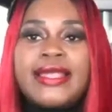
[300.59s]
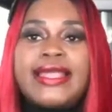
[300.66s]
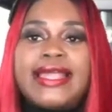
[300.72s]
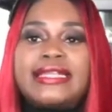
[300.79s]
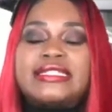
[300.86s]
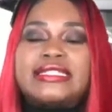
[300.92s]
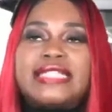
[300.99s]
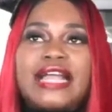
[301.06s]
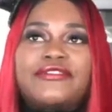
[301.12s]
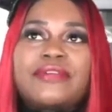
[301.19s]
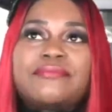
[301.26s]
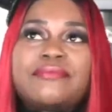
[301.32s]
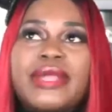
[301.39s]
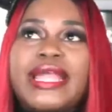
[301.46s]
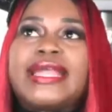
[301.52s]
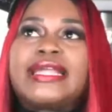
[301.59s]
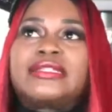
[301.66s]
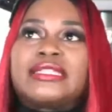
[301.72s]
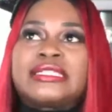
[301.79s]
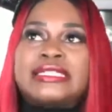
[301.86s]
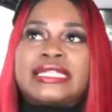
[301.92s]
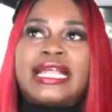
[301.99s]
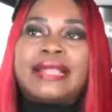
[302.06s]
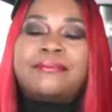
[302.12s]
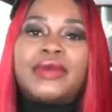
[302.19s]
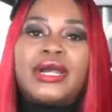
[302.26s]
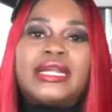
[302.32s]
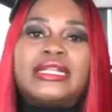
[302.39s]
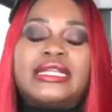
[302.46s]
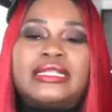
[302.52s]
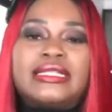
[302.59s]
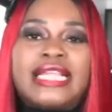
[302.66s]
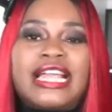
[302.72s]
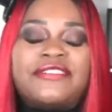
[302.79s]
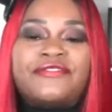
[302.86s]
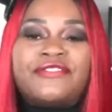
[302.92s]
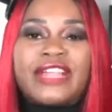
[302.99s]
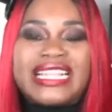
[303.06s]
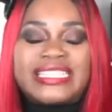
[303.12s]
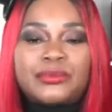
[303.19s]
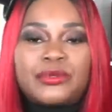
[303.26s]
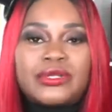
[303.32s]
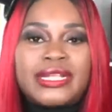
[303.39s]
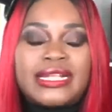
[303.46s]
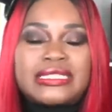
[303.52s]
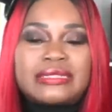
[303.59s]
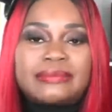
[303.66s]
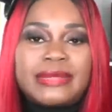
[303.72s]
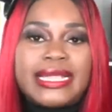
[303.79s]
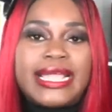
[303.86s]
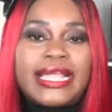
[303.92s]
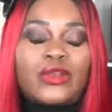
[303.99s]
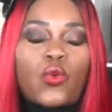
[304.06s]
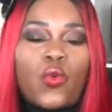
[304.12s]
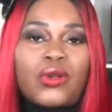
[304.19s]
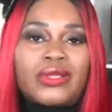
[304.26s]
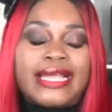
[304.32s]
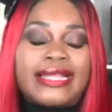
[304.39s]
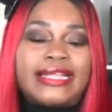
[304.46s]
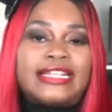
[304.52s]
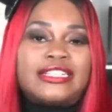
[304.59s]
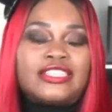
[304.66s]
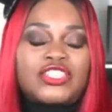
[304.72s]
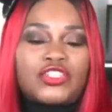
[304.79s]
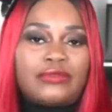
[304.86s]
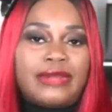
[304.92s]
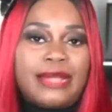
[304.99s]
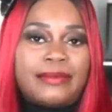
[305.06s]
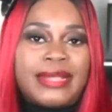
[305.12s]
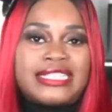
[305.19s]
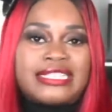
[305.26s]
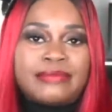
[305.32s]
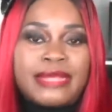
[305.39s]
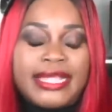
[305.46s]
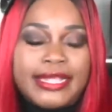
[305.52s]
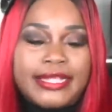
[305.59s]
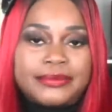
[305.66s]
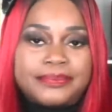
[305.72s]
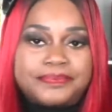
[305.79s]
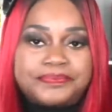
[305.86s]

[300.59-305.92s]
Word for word: It's never made the same money that Facebook has made or that Instagram has made.